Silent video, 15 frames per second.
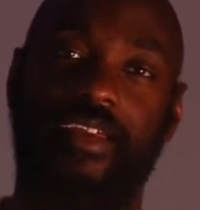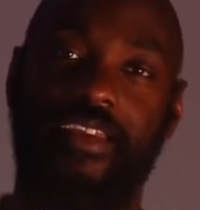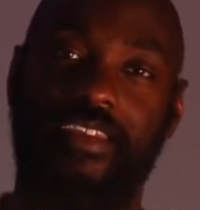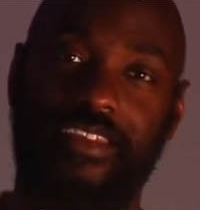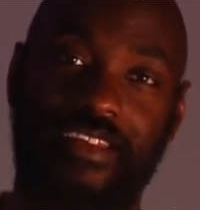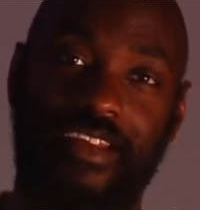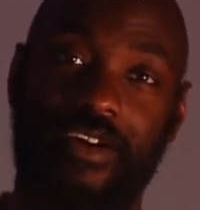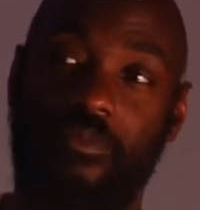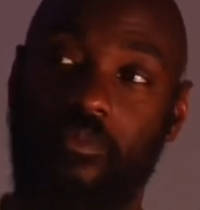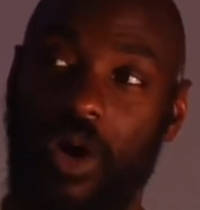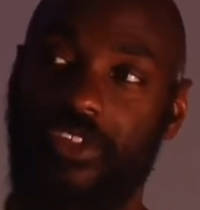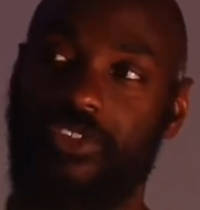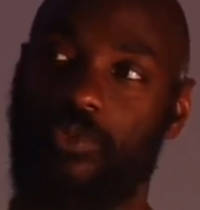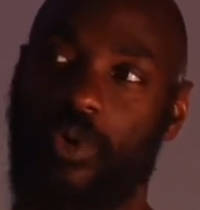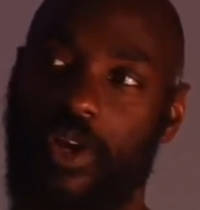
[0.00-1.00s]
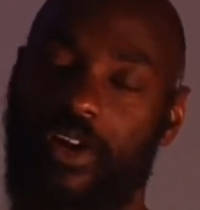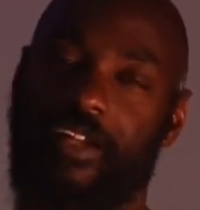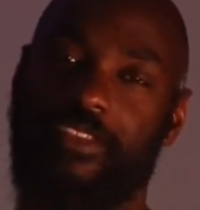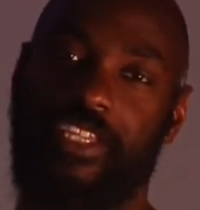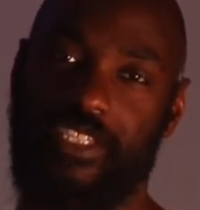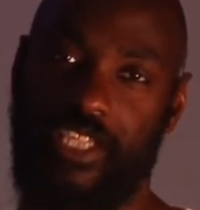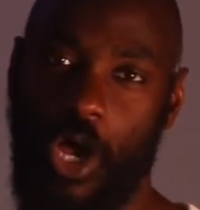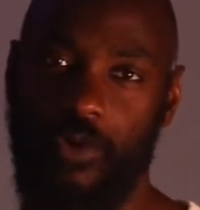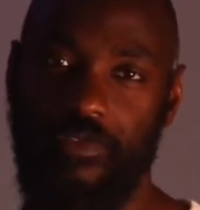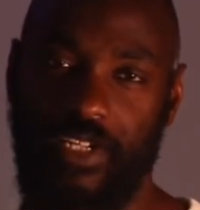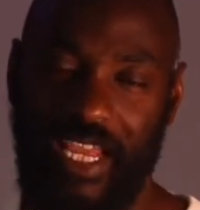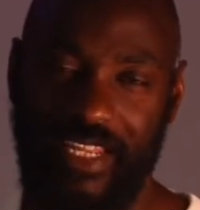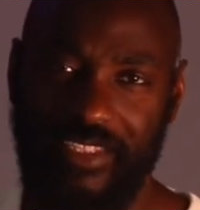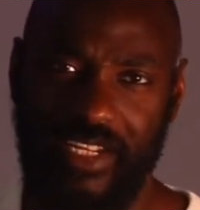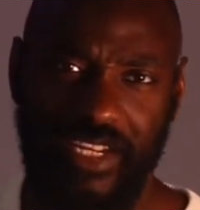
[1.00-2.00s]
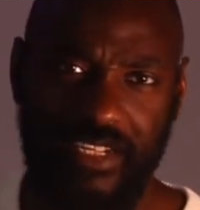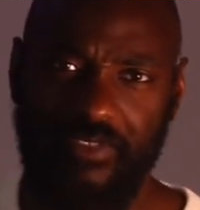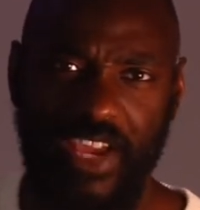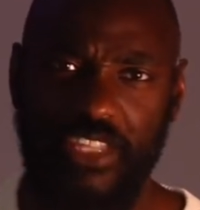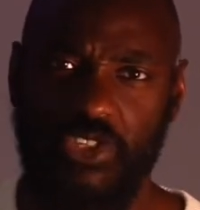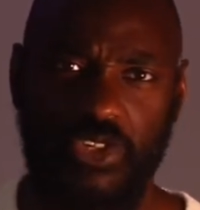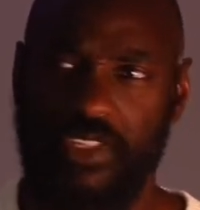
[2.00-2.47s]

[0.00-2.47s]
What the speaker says: you know, whilst we're on this overlanding adventure.